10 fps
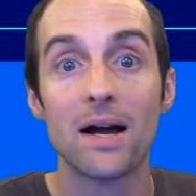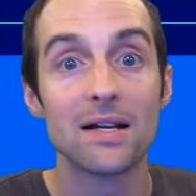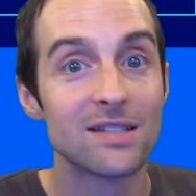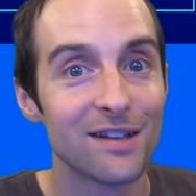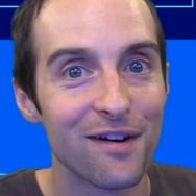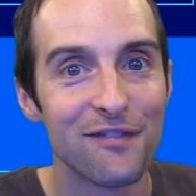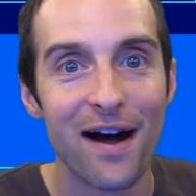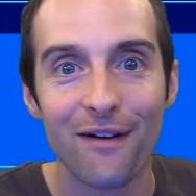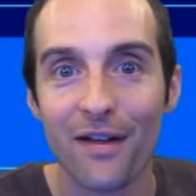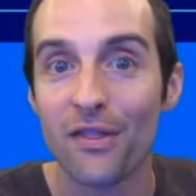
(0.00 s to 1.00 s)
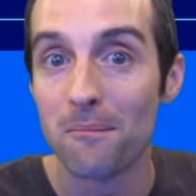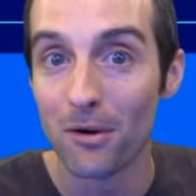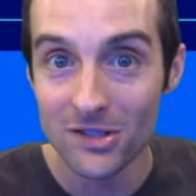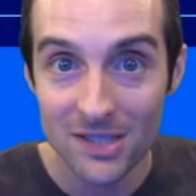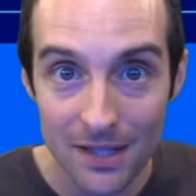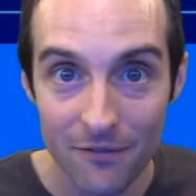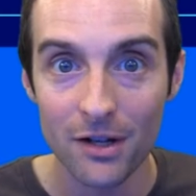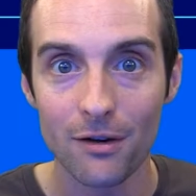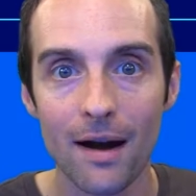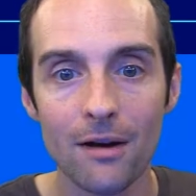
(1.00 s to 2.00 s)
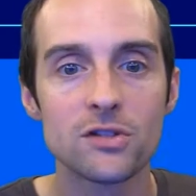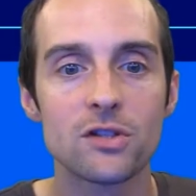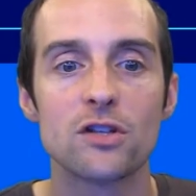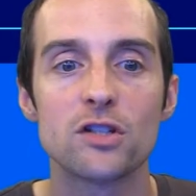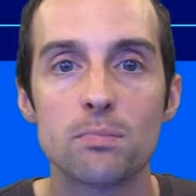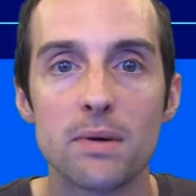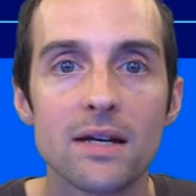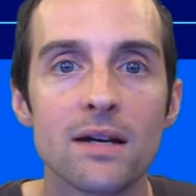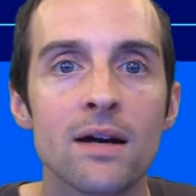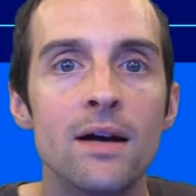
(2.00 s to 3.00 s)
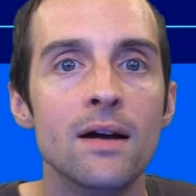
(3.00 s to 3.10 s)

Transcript: myself out on the mercy of the crowd, so to speak,